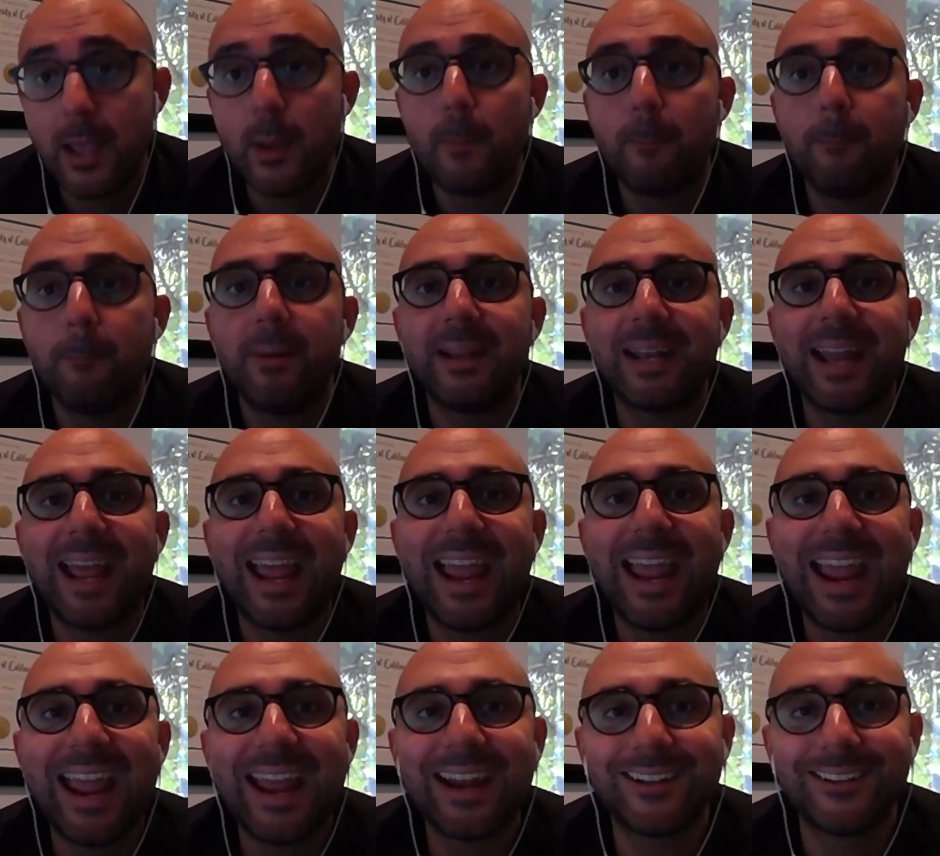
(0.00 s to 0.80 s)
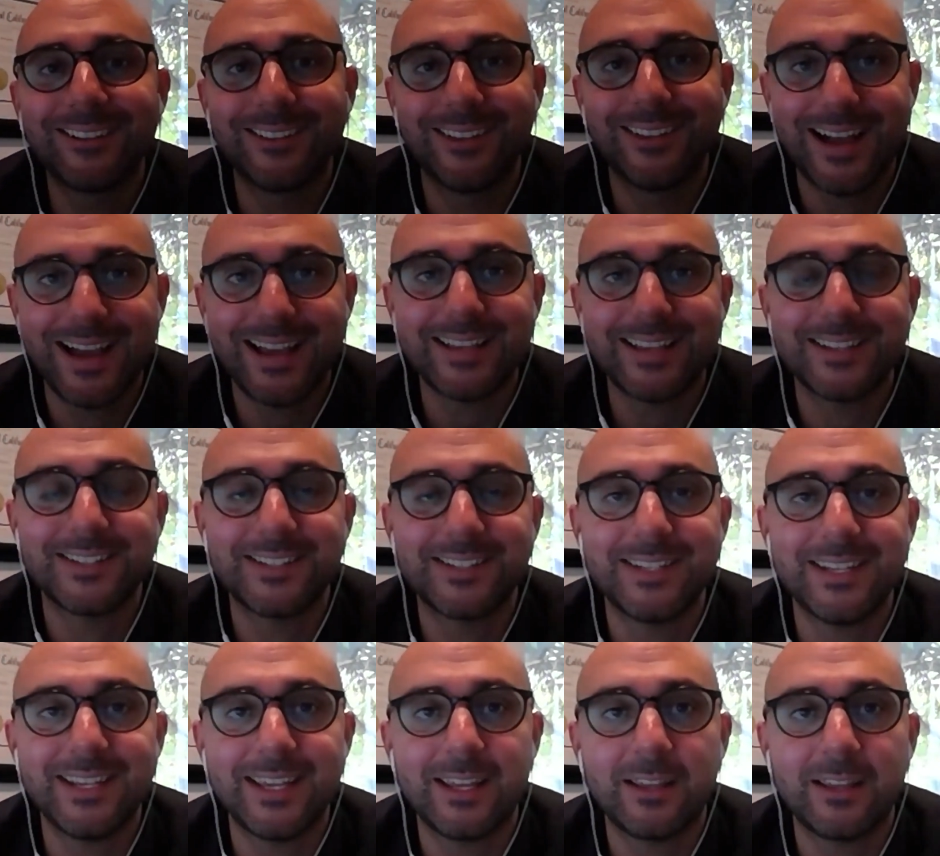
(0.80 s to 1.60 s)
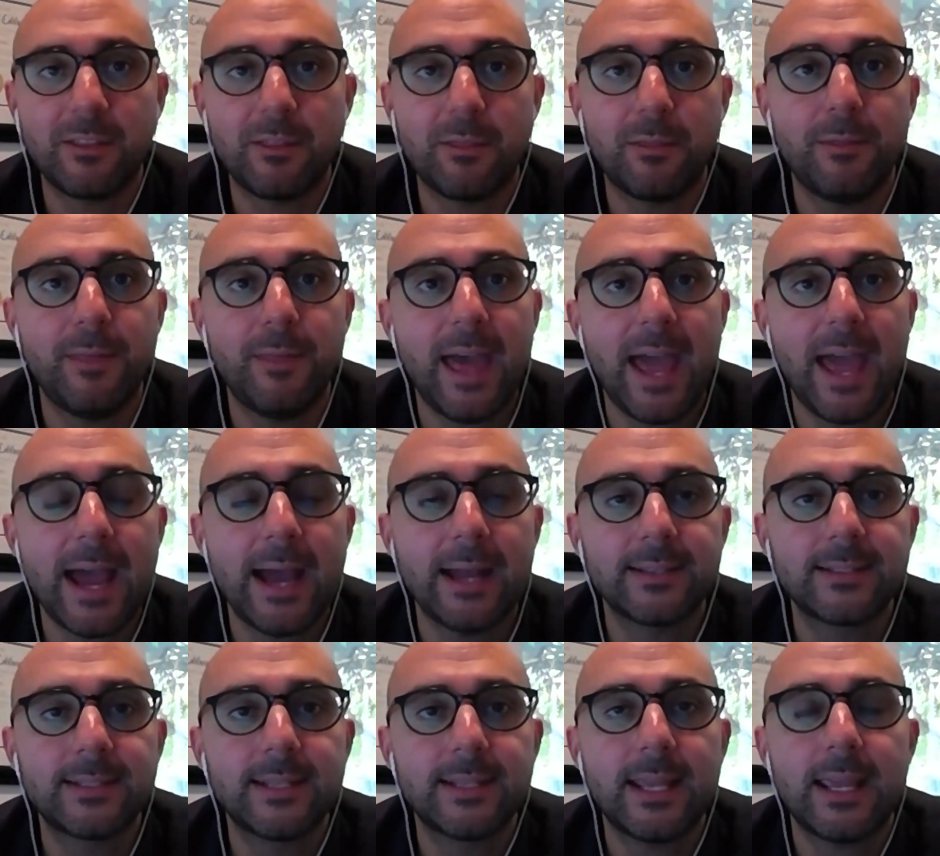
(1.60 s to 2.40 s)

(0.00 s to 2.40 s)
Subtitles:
But analyzing that